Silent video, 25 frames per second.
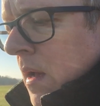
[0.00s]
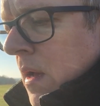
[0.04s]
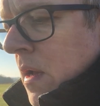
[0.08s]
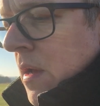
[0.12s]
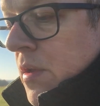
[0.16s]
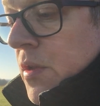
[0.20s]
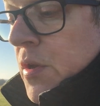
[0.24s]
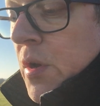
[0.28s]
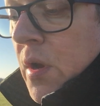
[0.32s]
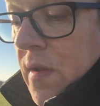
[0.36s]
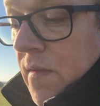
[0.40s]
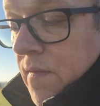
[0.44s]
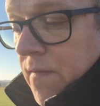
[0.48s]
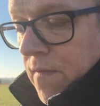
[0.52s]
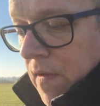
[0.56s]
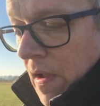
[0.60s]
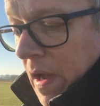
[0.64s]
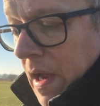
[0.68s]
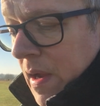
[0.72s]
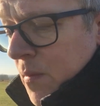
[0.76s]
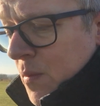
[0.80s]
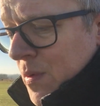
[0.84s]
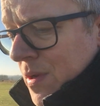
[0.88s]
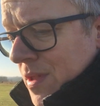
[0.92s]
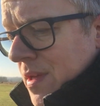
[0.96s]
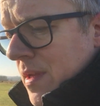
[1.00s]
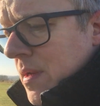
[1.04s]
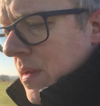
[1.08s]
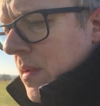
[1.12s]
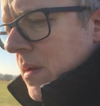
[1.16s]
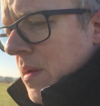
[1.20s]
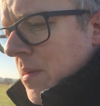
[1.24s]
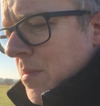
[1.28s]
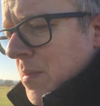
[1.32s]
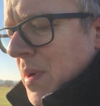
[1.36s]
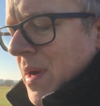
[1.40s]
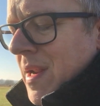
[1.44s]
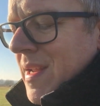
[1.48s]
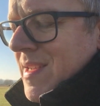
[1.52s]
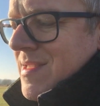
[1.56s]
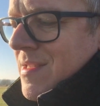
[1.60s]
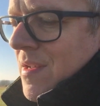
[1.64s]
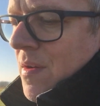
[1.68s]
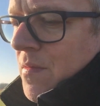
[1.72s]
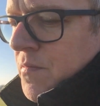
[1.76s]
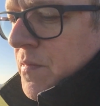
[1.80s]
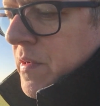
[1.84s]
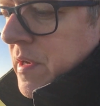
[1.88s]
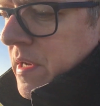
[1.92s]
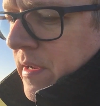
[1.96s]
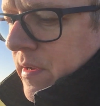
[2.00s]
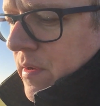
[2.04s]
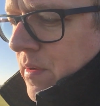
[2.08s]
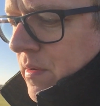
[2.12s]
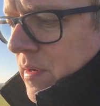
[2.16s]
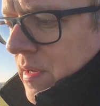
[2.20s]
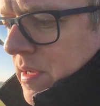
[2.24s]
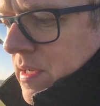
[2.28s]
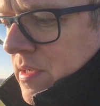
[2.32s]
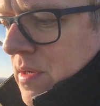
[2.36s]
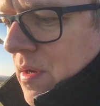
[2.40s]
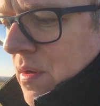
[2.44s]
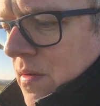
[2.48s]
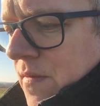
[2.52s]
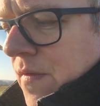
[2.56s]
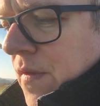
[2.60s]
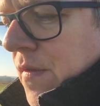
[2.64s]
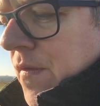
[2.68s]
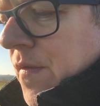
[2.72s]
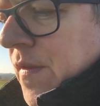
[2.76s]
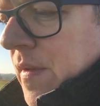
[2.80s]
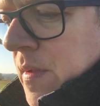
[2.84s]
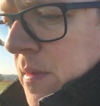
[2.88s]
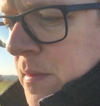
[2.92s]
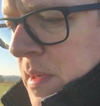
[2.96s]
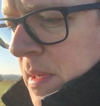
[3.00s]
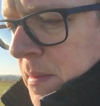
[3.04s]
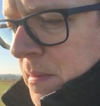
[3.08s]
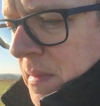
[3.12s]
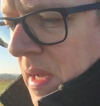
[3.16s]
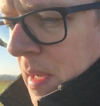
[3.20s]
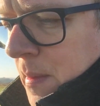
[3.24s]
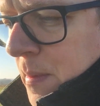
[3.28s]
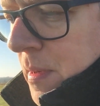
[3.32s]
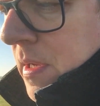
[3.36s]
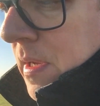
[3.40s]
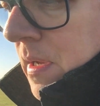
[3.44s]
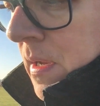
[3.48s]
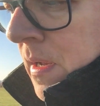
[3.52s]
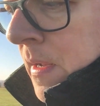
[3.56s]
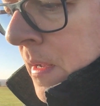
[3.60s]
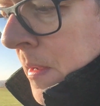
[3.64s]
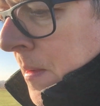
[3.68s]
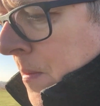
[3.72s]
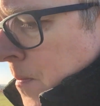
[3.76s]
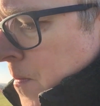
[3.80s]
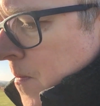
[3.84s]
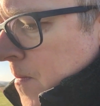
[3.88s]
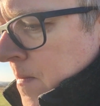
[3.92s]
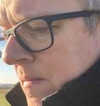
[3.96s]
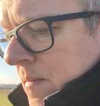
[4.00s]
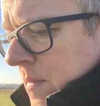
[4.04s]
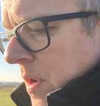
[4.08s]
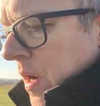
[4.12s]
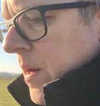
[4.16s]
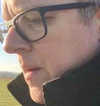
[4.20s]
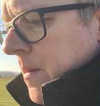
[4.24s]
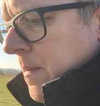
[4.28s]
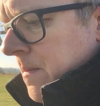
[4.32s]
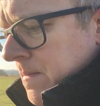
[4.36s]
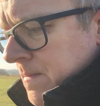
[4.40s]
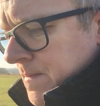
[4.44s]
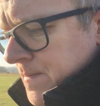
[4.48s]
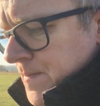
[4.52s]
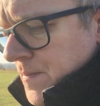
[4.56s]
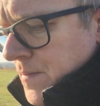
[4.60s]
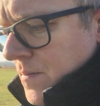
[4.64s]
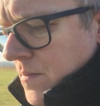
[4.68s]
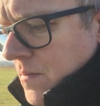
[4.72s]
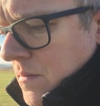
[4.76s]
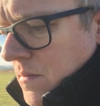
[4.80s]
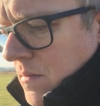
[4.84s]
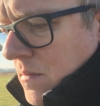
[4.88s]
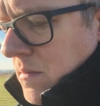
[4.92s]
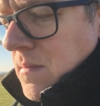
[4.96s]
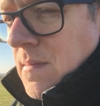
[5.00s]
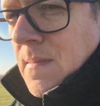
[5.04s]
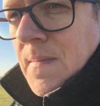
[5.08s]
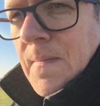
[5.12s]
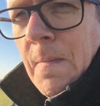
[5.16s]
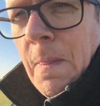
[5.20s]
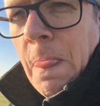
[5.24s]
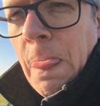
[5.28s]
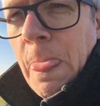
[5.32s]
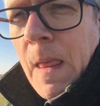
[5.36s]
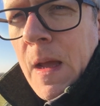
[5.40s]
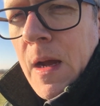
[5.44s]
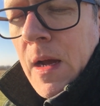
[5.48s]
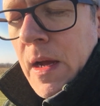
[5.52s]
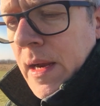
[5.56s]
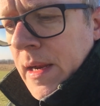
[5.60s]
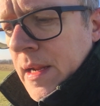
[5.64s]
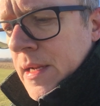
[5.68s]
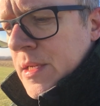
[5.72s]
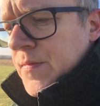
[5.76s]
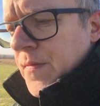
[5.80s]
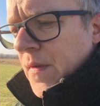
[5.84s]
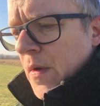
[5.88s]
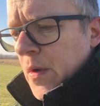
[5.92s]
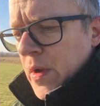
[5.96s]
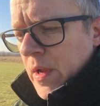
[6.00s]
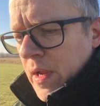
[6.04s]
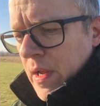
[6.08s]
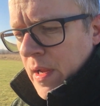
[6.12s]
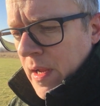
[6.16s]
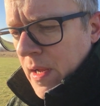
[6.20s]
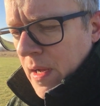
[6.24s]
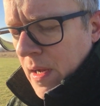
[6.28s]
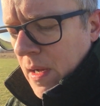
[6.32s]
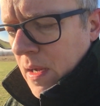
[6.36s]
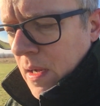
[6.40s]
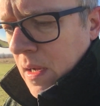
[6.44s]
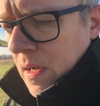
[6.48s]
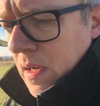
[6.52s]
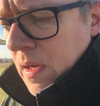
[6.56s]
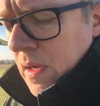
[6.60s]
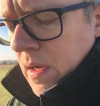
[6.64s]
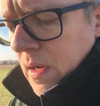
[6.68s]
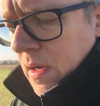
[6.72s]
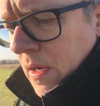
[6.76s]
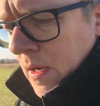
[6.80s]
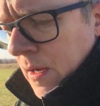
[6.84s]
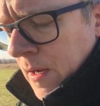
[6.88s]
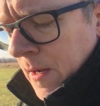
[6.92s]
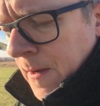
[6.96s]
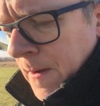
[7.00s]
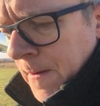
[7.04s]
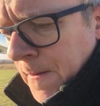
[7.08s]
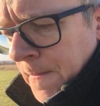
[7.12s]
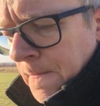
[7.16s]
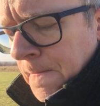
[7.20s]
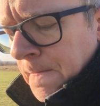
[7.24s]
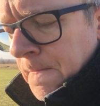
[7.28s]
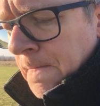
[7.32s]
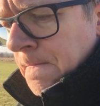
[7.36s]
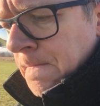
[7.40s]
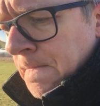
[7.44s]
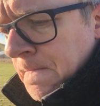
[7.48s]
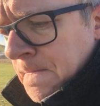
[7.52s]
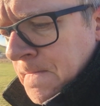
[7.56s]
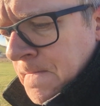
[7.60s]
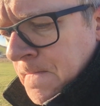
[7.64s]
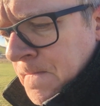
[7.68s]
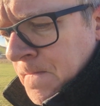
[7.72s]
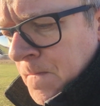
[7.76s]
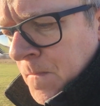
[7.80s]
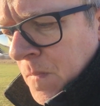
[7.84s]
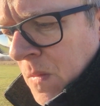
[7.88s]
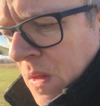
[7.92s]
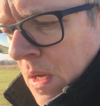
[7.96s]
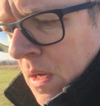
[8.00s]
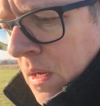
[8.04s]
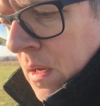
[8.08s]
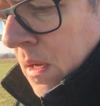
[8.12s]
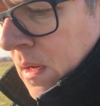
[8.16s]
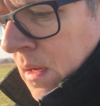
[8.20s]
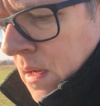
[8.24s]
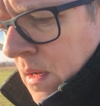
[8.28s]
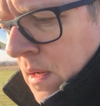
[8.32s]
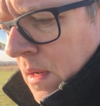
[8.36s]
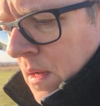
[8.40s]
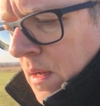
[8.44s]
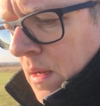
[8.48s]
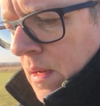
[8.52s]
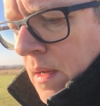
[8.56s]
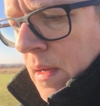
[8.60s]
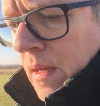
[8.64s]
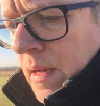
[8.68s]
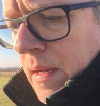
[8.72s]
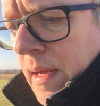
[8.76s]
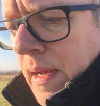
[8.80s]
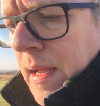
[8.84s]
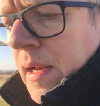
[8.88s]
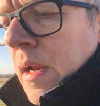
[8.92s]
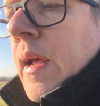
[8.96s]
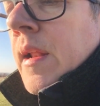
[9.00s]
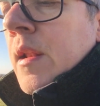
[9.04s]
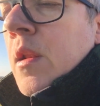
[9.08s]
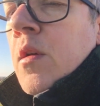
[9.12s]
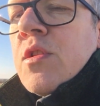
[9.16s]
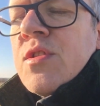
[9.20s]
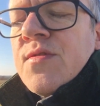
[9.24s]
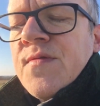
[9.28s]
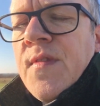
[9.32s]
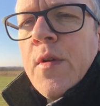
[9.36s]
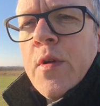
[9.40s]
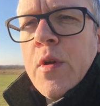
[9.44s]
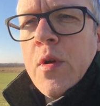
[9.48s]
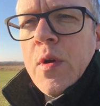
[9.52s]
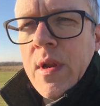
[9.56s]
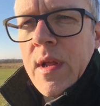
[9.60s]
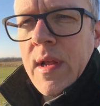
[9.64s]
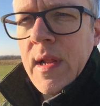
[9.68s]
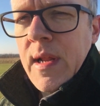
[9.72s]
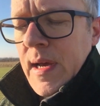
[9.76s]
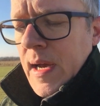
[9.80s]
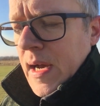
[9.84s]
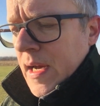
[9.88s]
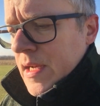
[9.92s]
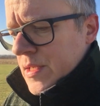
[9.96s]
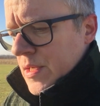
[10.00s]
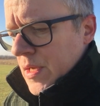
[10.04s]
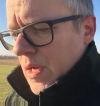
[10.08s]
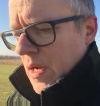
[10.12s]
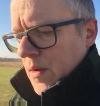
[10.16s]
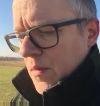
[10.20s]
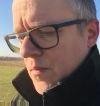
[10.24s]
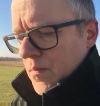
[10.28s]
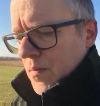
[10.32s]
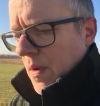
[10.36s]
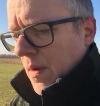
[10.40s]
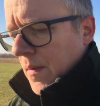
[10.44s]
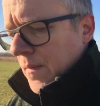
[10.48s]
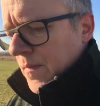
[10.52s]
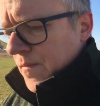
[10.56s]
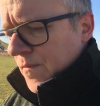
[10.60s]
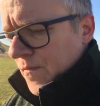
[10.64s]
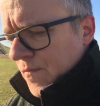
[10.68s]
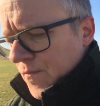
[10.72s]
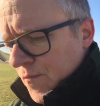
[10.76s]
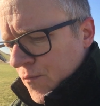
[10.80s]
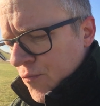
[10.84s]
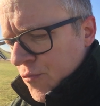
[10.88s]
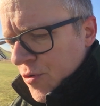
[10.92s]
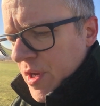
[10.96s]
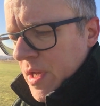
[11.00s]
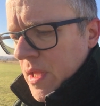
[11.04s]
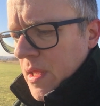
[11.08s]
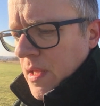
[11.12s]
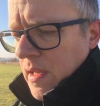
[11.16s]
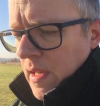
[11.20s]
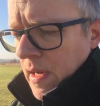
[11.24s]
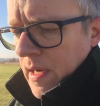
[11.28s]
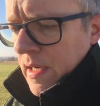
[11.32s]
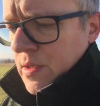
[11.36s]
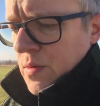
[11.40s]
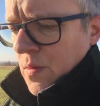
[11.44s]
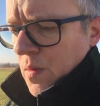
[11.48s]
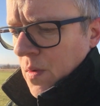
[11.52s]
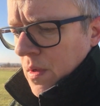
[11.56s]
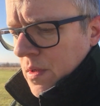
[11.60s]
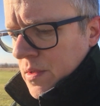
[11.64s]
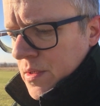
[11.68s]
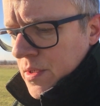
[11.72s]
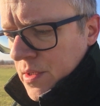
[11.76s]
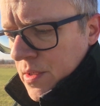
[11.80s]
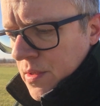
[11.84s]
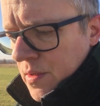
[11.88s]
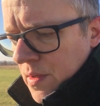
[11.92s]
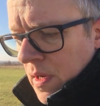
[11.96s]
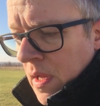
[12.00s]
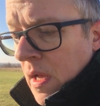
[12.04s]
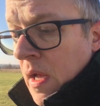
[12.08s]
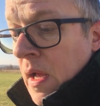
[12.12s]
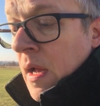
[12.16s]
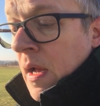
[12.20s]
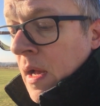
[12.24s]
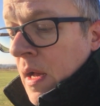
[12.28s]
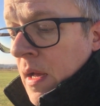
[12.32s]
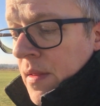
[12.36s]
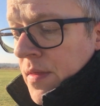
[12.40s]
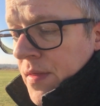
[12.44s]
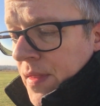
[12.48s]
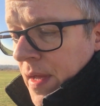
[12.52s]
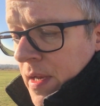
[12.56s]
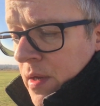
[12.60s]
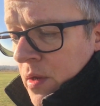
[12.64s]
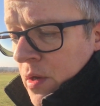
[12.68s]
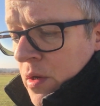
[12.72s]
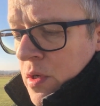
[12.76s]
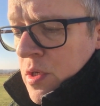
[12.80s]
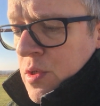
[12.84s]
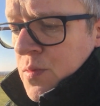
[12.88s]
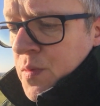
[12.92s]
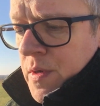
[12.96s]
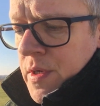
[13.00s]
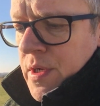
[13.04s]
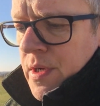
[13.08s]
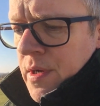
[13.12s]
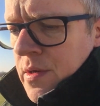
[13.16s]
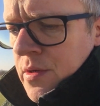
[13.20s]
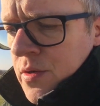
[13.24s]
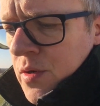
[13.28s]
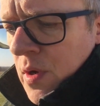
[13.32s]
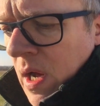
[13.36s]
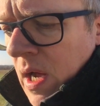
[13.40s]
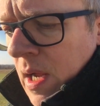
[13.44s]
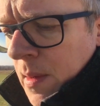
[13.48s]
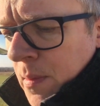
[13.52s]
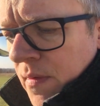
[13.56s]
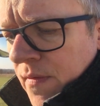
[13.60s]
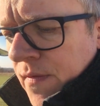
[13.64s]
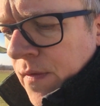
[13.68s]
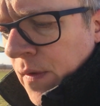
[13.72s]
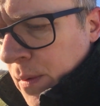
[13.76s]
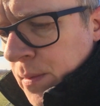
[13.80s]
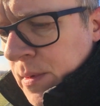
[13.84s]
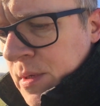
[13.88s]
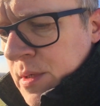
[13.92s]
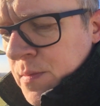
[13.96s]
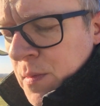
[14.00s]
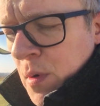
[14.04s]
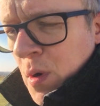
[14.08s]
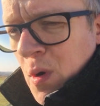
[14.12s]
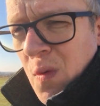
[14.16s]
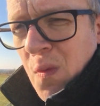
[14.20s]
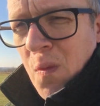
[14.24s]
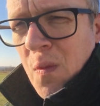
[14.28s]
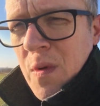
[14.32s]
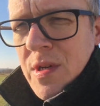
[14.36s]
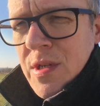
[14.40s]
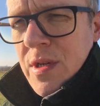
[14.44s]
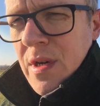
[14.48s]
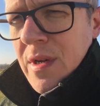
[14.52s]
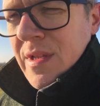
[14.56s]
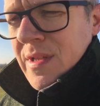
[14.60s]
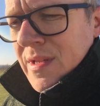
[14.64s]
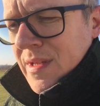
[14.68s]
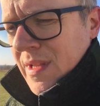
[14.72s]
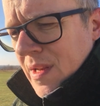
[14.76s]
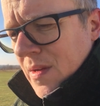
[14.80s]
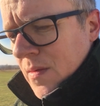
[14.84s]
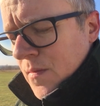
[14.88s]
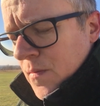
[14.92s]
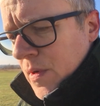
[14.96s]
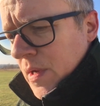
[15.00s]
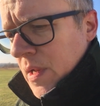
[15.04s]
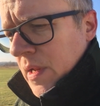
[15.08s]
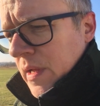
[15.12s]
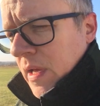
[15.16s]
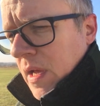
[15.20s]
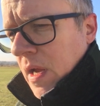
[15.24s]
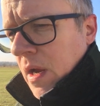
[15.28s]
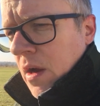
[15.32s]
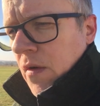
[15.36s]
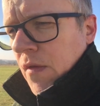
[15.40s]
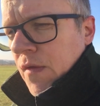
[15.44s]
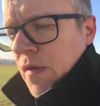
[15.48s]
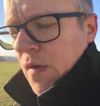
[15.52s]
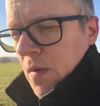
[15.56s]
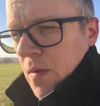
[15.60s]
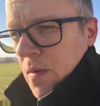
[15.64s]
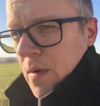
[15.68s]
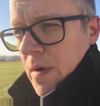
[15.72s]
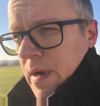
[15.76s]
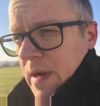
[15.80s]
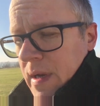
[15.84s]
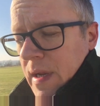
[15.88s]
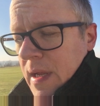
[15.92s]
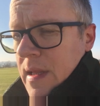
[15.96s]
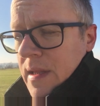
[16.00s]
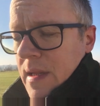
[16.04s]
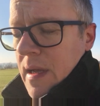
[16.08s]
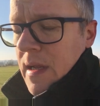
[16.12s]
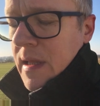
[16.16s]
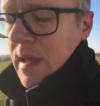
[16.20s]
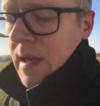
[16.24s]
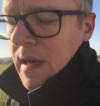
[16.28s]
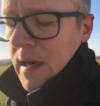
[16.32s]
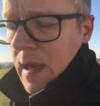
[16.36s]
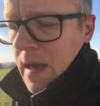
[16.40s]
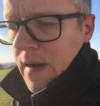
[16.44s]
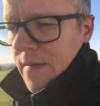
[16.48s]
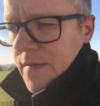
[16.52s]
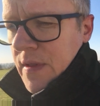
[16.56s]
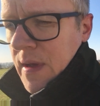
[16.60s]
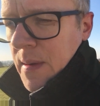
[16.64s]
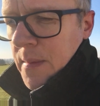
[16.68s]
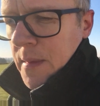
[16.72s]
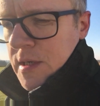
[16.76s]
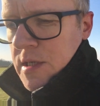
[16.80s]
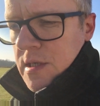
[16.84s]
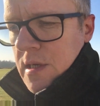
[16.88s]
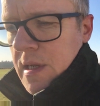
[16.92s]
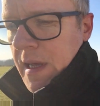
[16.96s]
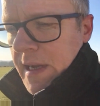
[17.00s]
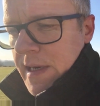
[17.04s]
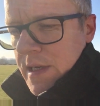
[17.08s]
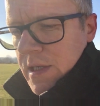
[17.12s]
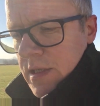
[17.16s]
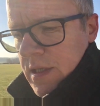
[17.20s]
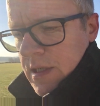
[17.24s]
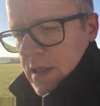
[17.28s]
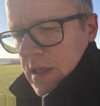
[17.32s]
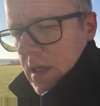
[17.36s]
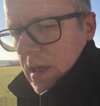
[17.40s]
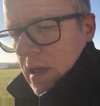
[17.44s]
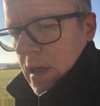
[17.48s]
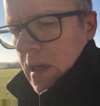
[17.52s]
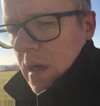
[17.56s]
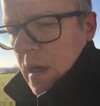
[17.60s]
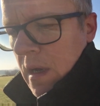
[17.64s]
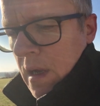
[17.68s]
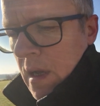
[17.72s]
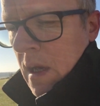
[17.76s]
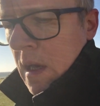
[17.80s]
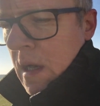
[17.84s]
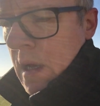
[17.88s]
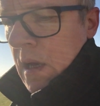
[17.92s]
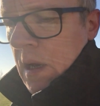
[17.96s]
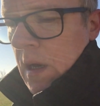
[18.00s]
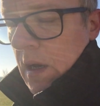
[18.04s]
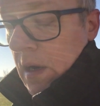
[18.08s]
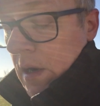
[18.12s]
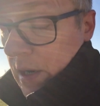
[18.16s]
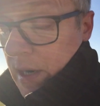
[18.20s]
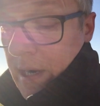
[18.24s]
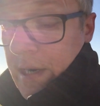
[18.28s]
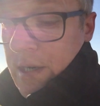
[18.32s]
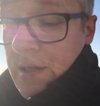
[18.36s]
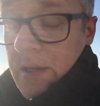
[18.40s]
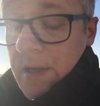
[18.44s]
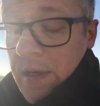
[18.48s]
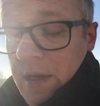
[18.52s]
You can fly with it, but it's not really good. It's good for filming maybe. Um, and it's very, um, it, it, looks very good. It has a, a really nice quality to it. Then you can switch into high performance mode, which I didn't really care for. It, it didn't have that much latency. Or actually,